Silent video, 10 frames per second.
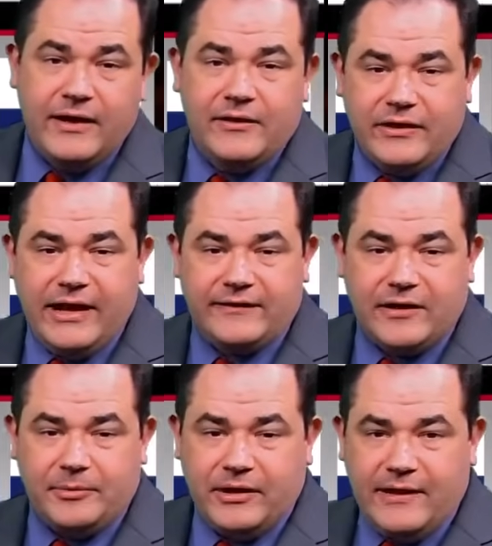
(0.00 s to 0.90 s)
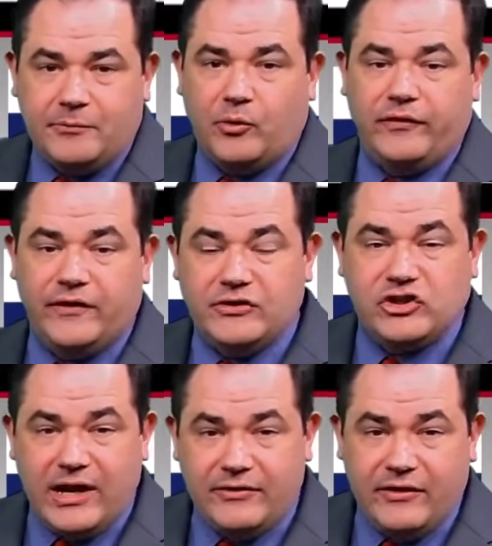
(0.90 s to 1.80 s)
the next couple of days. More
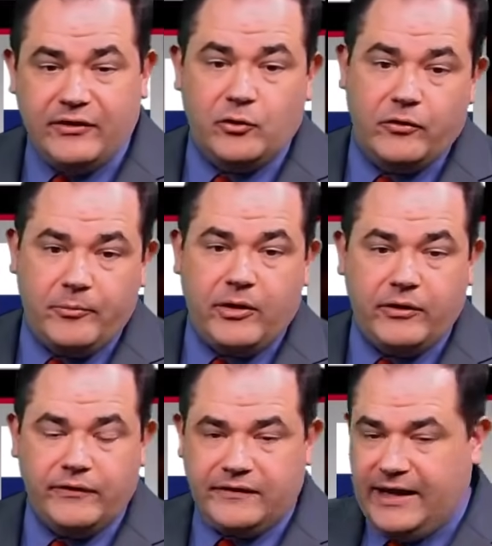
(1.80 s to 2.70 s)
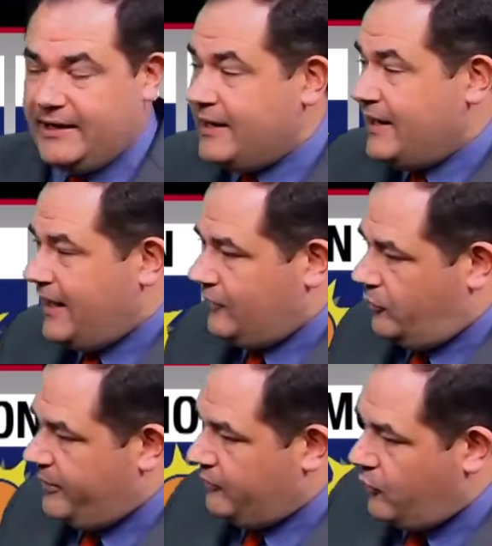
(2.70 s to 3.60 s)
sunshine than the northern part of the state and a little
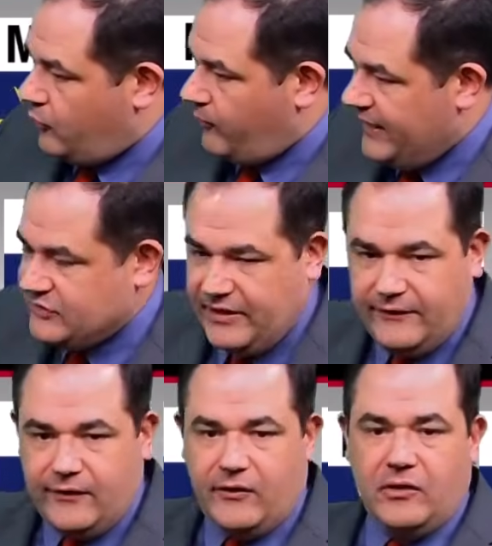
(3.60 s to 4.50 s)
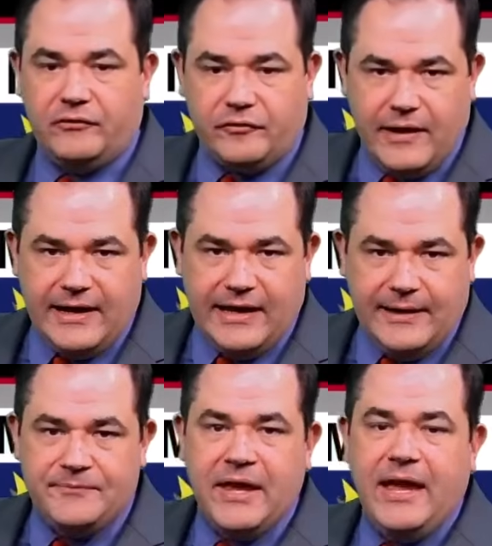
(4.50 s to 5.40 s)
bit lower rain chances on
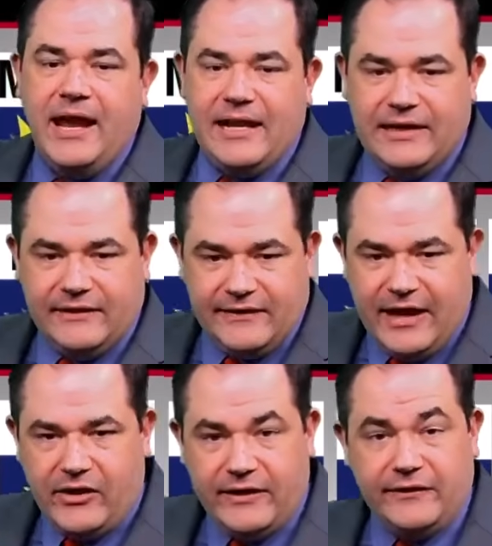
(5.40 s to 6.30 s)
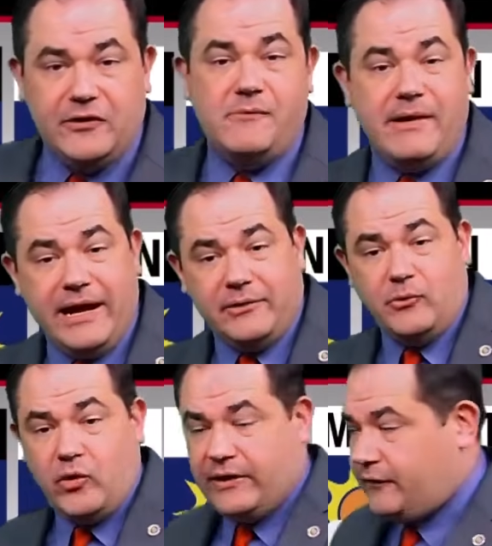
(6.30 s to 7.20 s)
Friday and into Saturday. Still mild
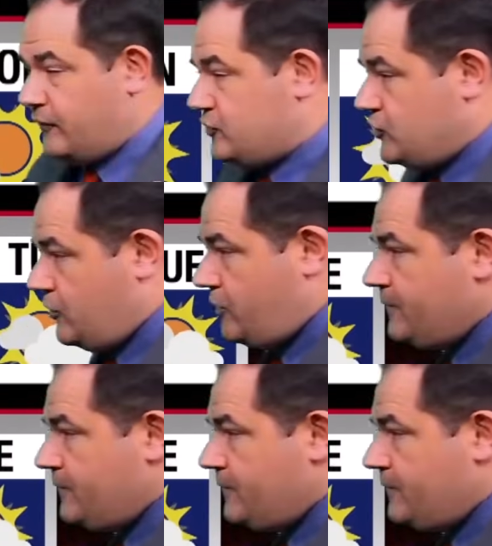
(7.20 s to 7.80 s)
mornings for sure.